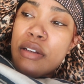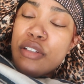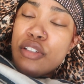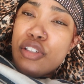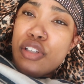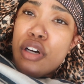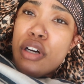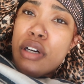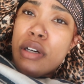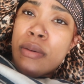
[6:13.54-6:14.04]

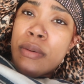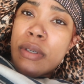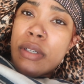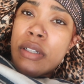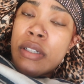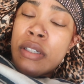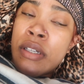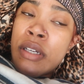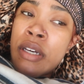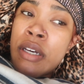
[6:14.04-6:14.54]

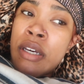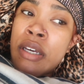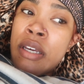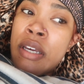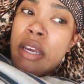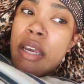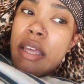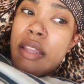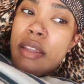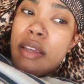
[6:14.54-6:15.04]
Zara.
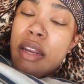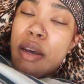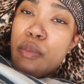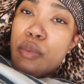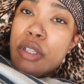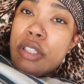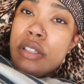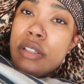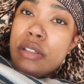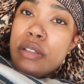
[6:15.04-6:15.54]
And then I
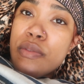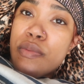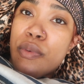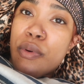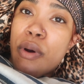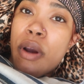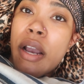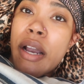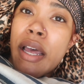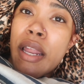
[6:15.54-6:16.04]
went to
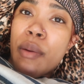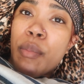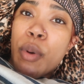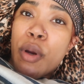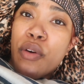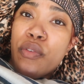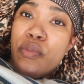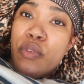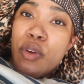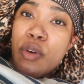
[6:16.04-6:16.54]
Sephora. I got a
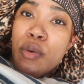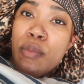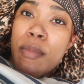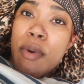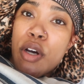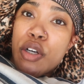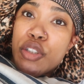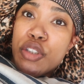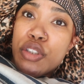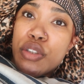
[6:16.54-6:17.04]
perfume.
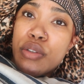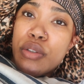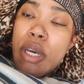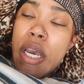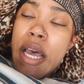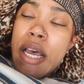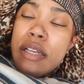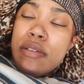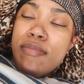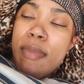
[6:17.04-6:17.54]
I'll show you
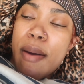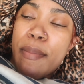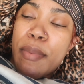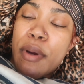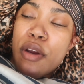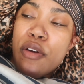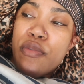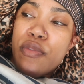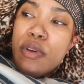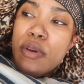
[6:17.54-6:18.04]
guys my
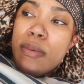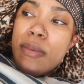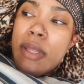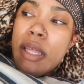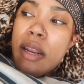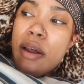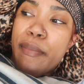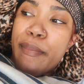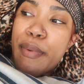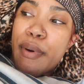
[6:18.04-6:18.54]
perfume
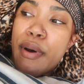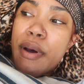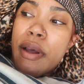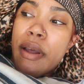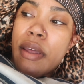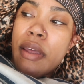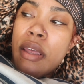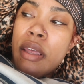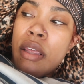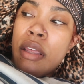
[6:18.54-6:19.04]
that I bought
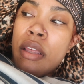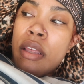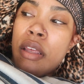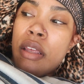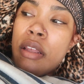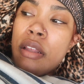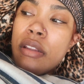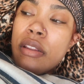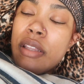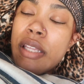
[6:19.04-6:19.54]

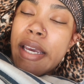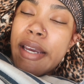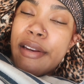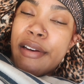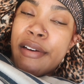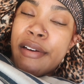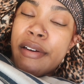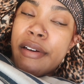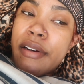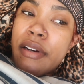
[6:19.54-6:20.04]

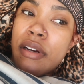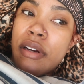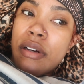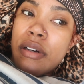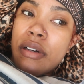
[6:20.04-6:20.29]
later.